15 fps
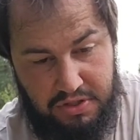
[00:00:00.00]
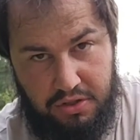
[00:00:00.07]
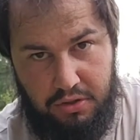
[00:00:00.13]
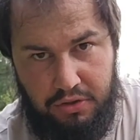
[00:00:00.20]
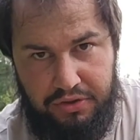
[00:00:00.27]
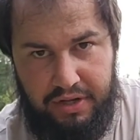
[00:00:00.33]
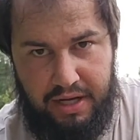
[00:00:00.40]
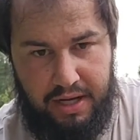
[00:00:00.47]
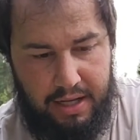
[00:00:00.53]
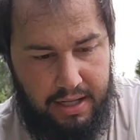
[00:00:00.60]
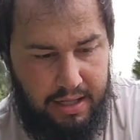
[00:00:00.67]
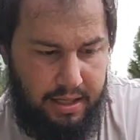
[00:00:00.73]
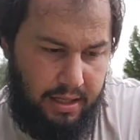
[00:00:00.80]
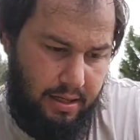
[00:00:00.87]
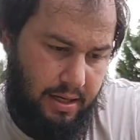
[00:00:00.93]
called the
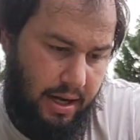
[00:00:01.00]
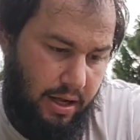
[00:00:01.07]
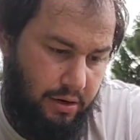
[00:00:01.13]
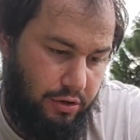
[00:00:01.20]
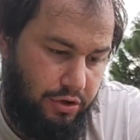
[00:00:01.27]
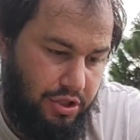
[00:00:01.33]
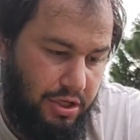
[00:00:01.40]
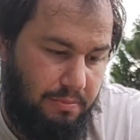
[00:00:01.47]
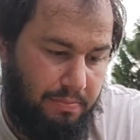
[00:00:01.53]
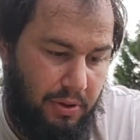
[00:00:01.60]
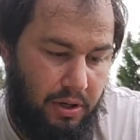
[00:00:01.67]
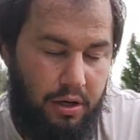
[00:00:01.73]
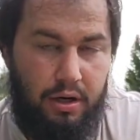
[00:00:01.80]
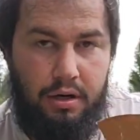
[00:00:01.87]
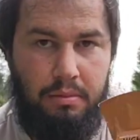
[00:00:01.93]
High Energy
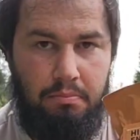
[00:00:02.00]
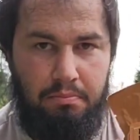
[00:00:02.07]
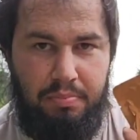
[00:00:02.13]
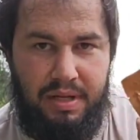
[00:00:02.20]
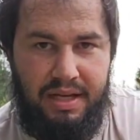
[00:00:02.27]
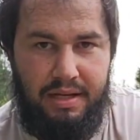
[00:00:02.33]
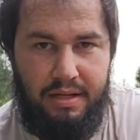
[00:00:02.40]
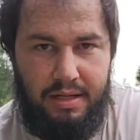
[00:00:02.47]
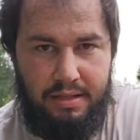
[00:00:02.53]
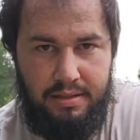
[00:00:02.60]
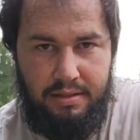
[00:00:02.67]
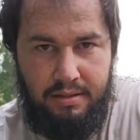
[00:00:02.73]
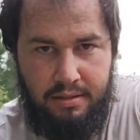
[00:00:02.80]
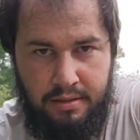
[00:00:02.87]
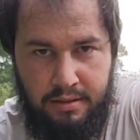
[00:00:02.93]
Bar Peanut.
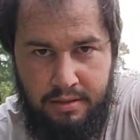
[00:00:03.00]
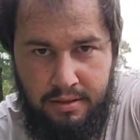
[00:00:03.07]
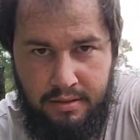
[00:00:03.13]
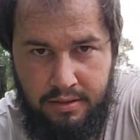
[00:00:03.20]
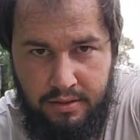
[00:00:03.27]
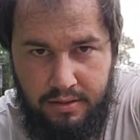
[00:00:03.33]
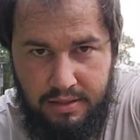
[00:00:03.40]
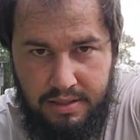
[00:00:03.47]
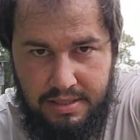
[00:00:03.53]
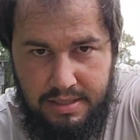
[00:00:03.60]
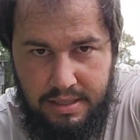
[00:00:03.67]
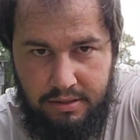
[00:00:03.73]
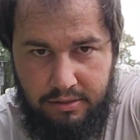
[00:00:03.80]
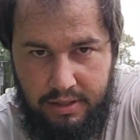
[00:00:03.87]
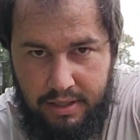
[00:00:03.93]
You can
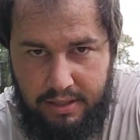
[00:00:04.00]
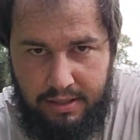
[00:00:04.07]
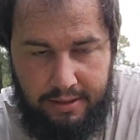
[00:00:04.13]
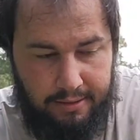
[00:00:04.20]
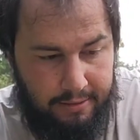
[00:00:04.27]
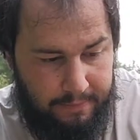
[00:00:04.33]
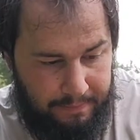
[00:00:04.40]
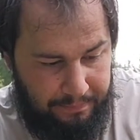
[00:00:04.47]
see it right there.